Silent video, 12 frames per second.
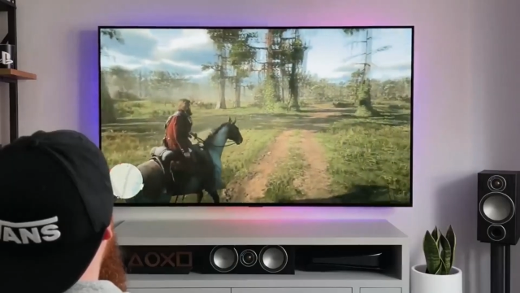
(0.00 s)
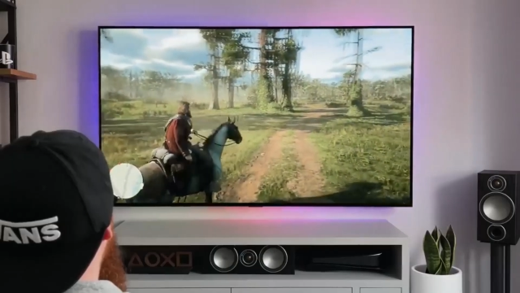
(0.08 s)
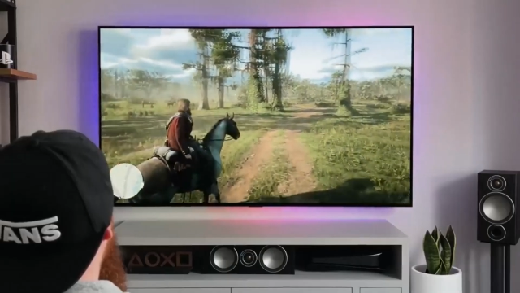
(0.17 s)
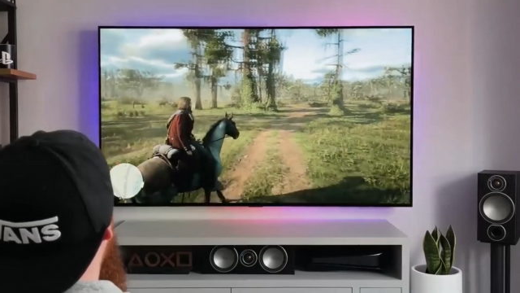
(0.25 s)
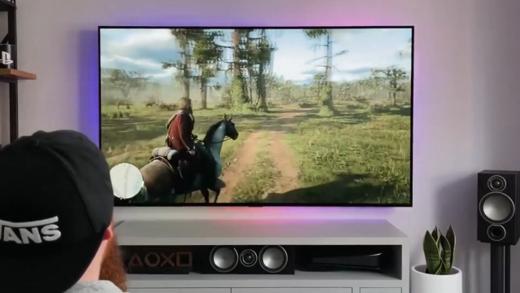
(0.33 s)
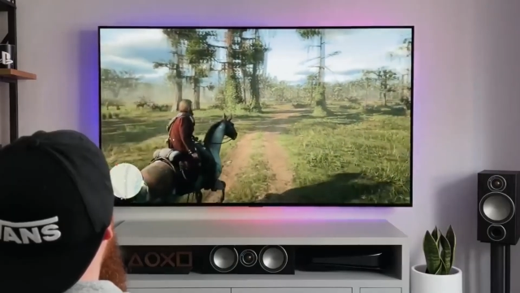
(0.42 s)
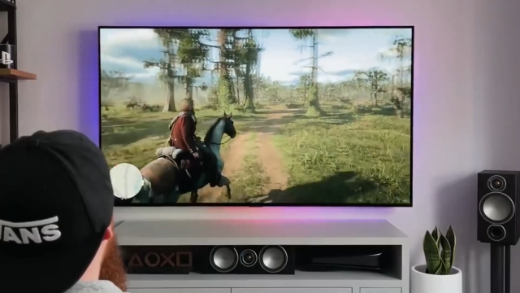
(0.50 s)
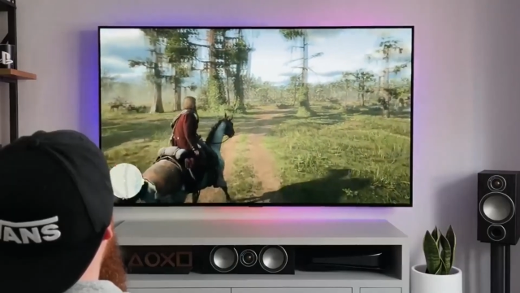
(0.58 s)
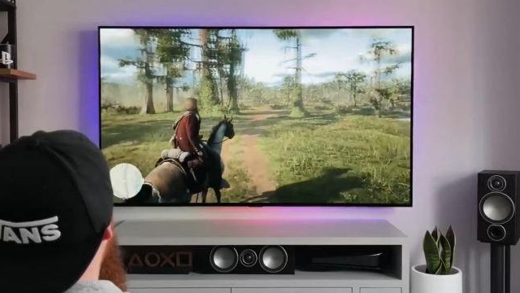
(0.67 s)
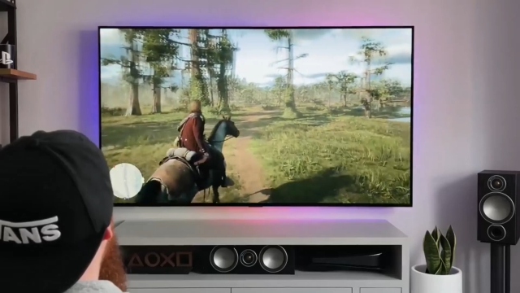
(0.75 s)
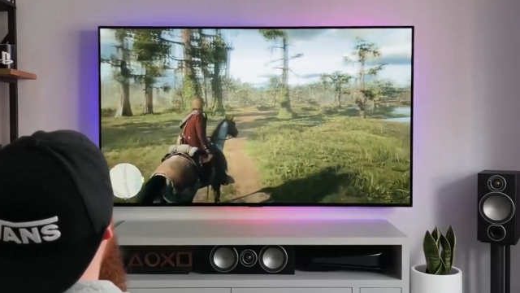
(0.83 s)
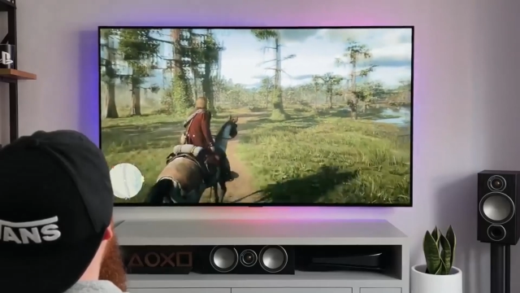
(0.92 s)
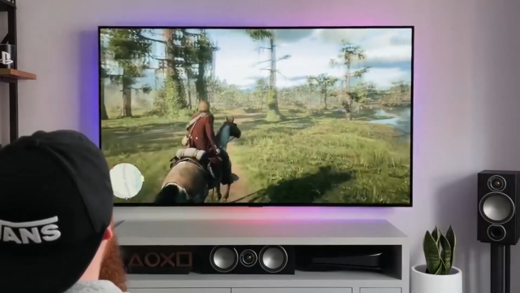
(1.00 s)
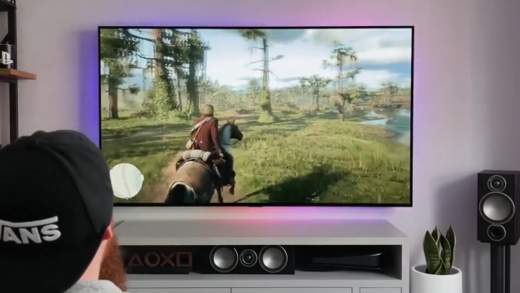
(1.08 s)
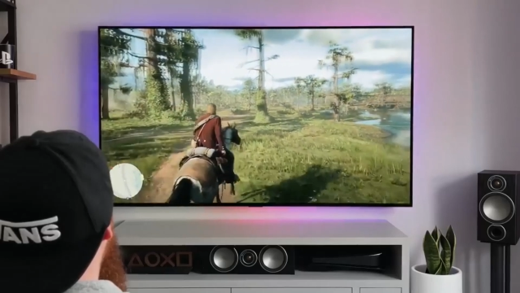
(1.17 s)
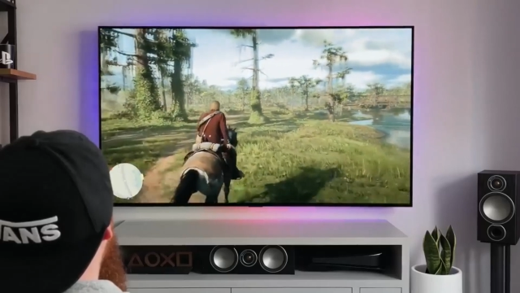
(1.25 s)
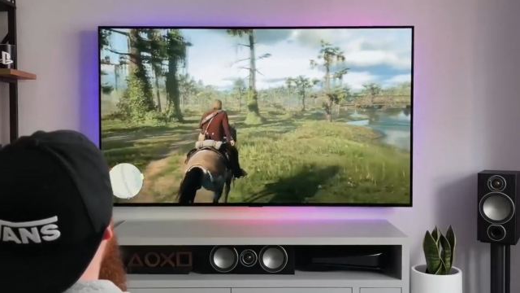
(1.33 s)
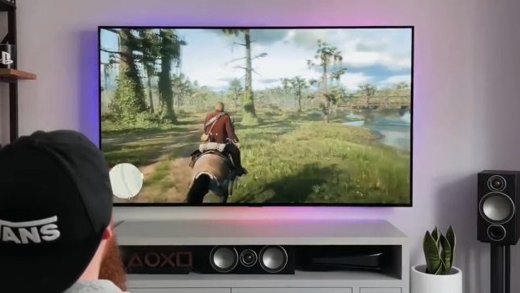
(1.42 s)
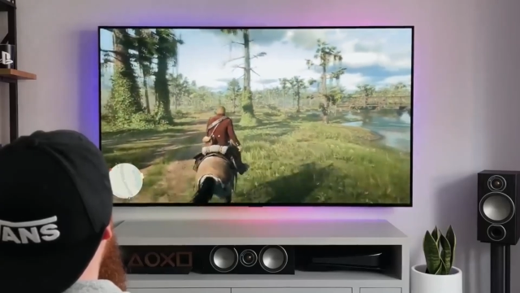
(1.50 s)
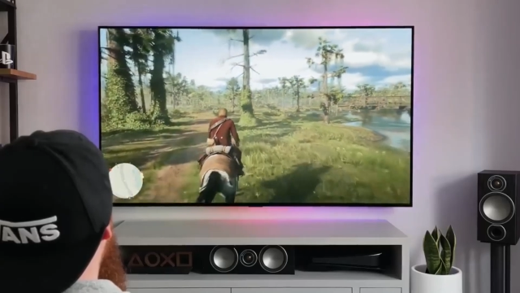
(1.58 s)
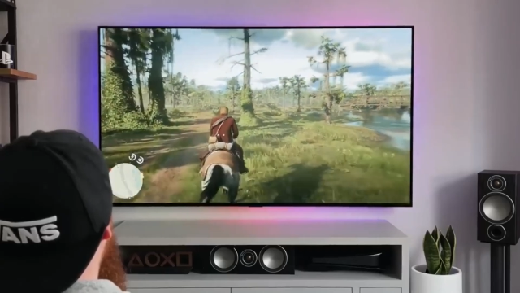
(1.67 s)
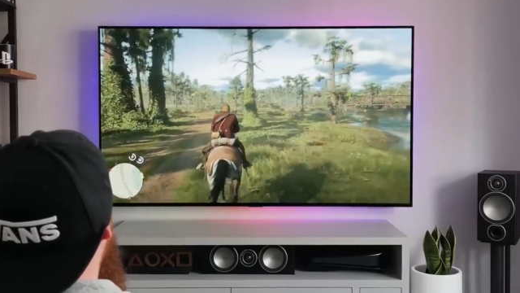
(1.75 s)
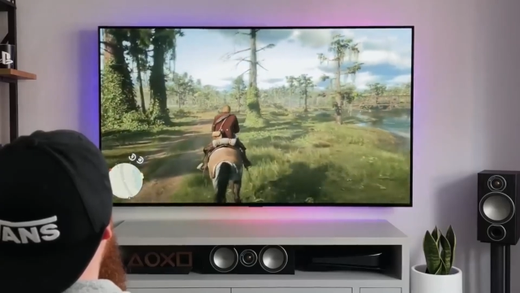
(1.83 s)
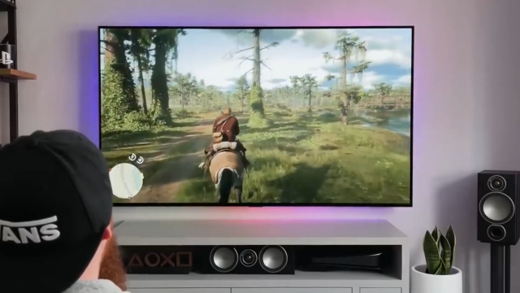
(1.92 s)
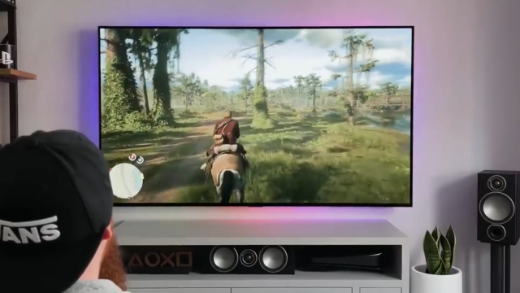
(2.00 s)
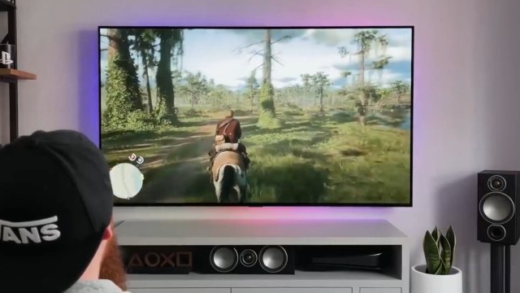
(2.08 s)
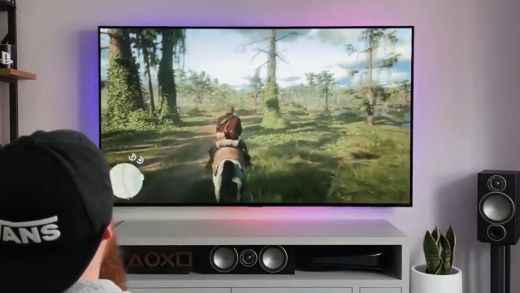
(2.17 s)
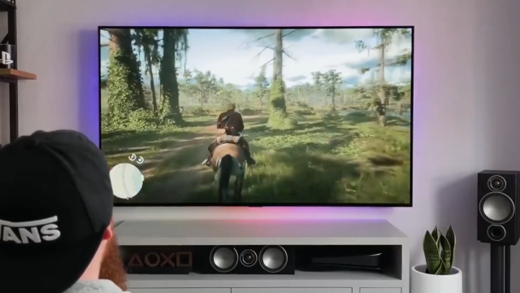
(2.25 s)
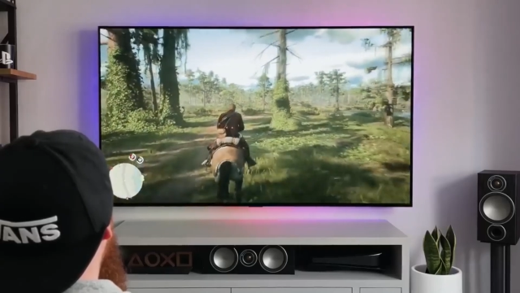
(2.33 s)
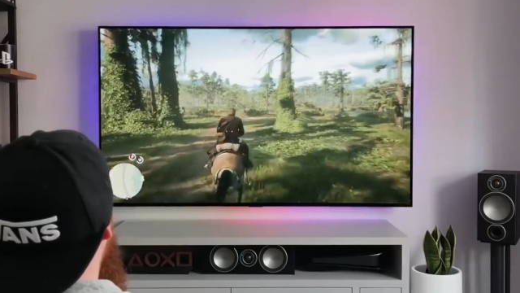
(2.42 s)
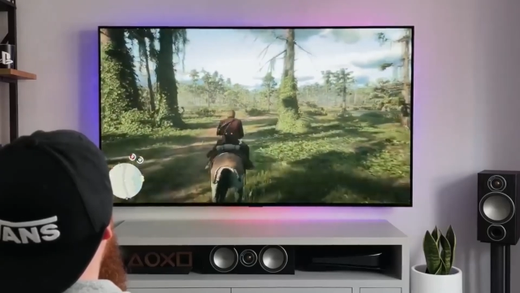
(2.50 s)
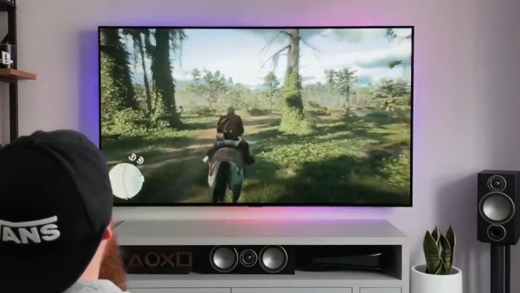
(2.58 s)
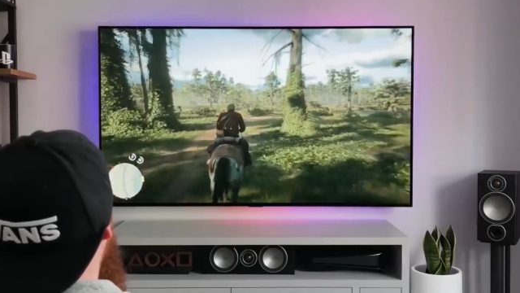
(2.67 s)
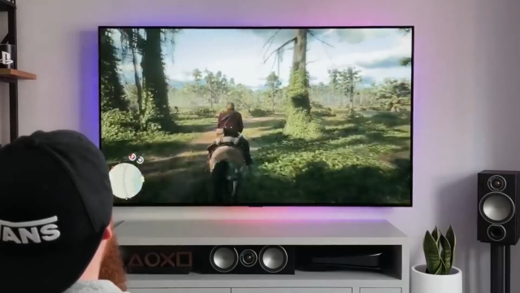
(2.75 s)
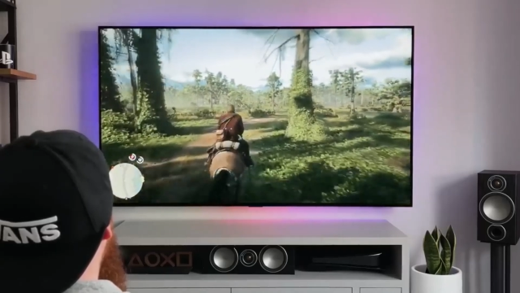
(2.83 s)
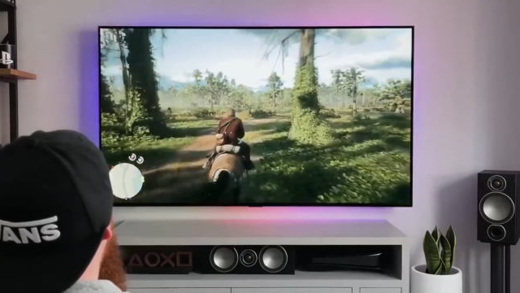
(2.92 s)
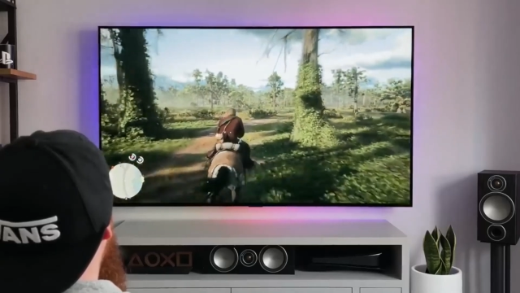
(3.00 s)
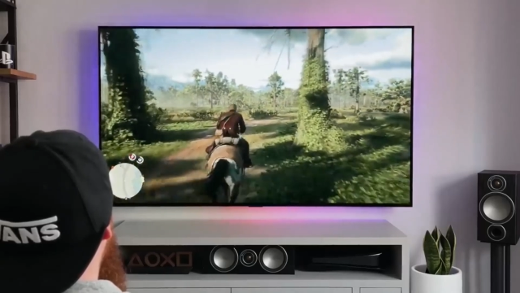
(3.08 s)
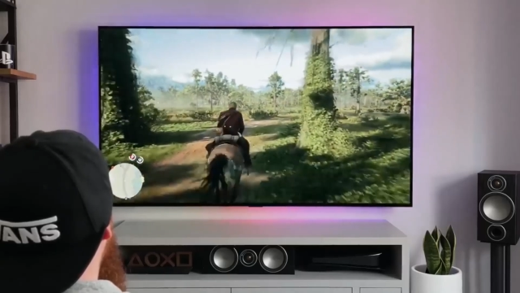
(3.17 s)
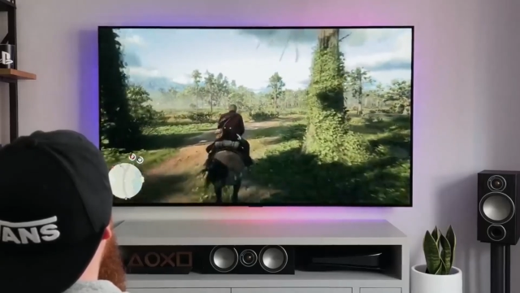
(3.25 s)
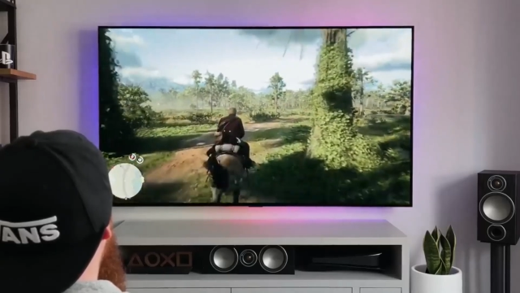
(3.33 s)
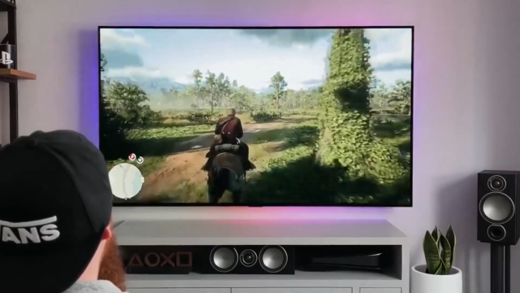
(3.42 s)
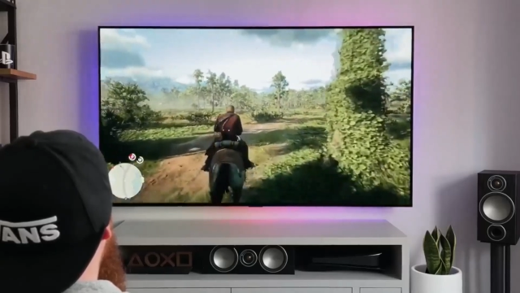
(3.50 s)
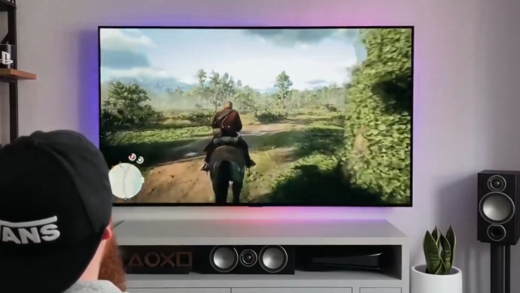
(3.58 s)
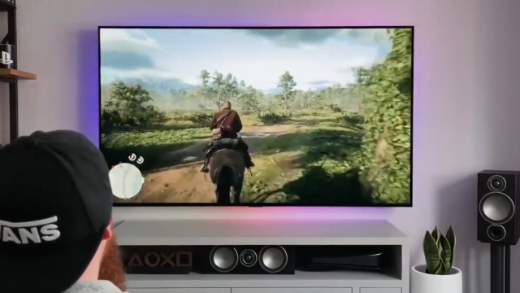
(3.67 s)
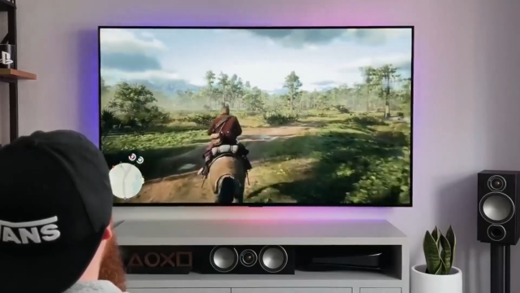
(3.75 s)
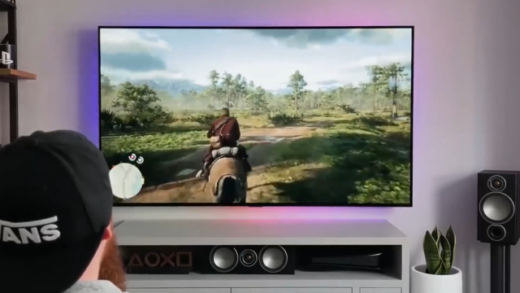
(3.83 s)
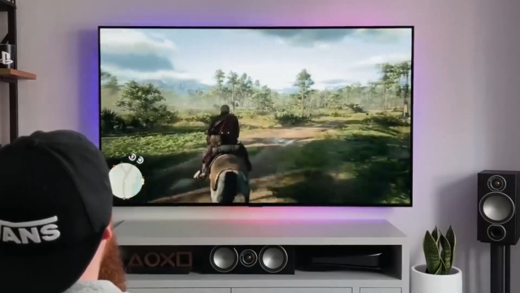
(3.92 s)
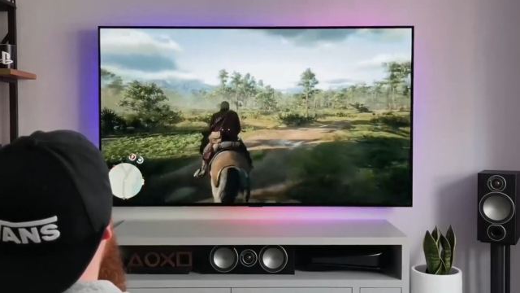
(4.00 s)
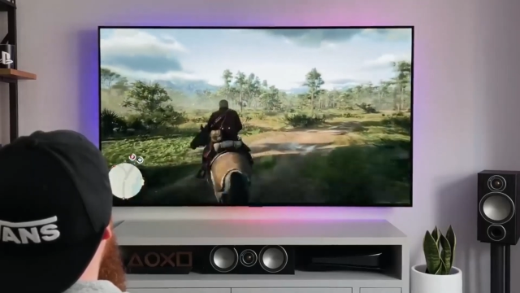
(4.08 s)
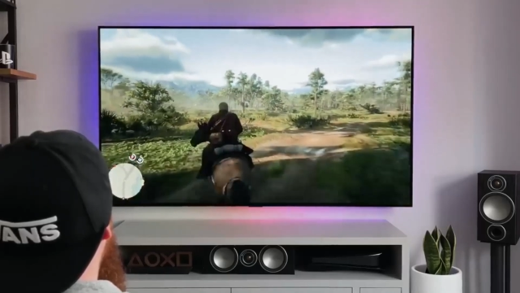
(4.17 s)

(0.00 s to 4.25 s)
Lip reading: No face is visible, so there are no lips to read.